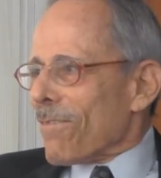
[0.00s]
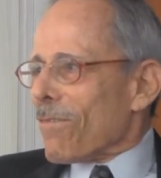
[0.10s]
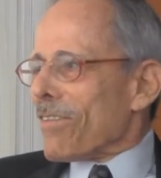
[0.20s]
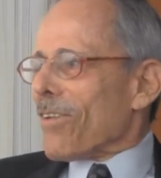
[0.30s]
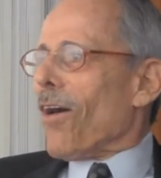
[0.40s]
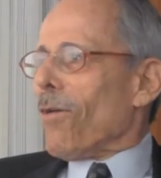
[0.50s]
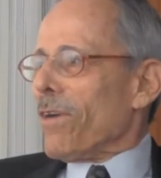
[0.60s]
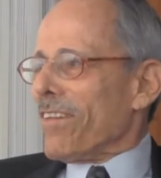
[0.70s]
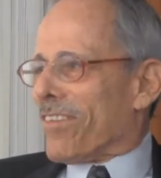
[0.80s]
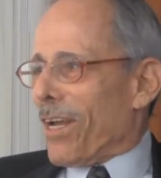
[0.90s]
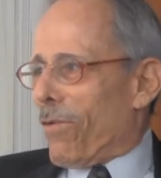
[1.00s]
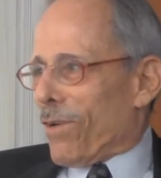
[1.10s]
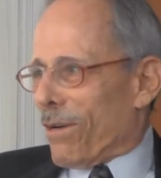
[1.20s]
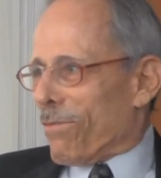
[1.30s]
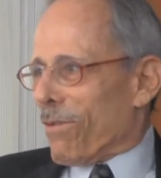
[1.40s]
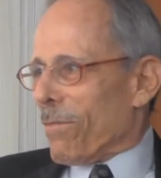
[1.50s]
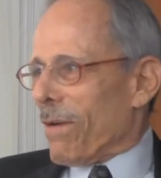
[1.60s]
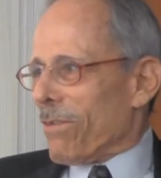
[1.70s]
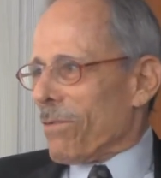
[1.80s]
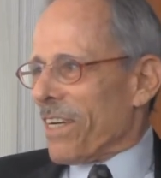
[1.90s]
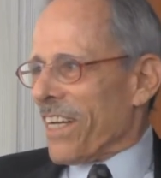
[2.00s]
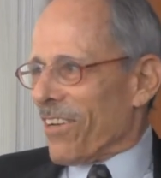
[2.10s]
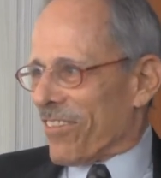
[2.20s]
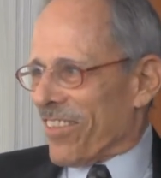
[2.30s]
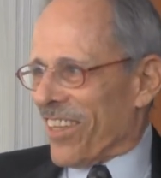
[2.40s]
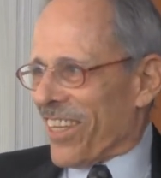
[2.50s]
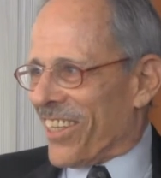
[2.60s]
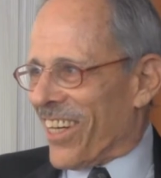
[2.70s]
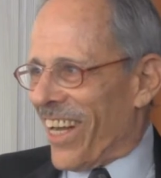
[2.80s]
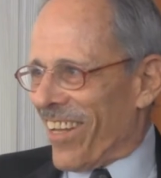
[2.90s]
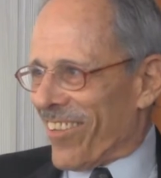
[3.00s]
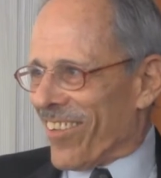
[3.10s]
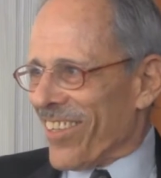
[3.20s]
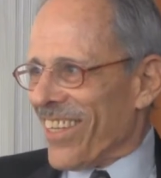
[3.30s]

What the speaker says: was always different from everyone else in the class.